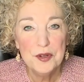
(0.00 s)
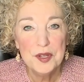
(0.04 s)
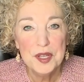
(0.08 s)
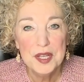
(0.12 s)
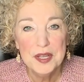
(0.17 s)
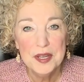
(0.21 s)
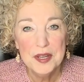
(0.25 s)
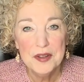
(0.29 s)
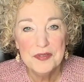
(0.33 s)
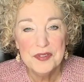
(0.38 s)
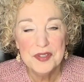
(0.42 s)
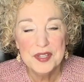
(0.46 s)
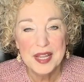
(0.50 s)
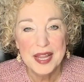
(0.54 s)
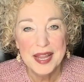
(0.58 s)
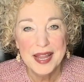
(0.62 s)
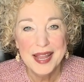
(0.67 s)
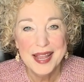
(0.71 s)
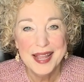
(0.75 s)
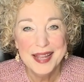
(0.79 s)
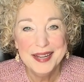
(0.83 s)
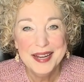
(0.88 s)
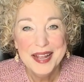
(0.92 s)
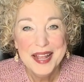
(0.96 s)
gifts
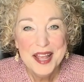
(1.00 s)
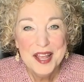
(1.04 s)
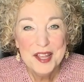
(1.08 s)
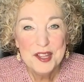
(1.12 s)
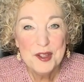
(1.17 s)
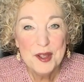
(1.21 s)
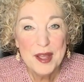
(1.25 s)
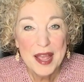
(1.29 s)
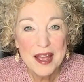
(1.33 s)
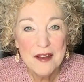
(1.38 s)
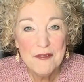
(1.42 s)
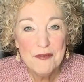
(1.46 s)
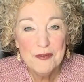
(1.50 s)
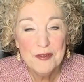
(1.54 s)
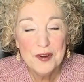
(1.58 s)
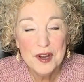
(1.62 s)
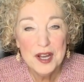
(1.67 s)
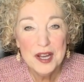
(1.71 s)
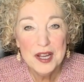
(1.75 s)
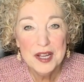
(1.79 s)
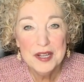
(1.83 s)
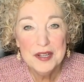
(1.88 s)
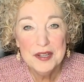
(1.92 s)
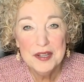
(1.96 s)
and you have
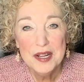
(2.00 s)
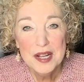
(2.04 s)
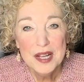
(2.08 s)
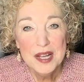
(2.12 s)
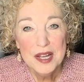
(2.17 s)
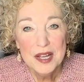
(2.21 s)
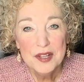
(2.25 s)
fun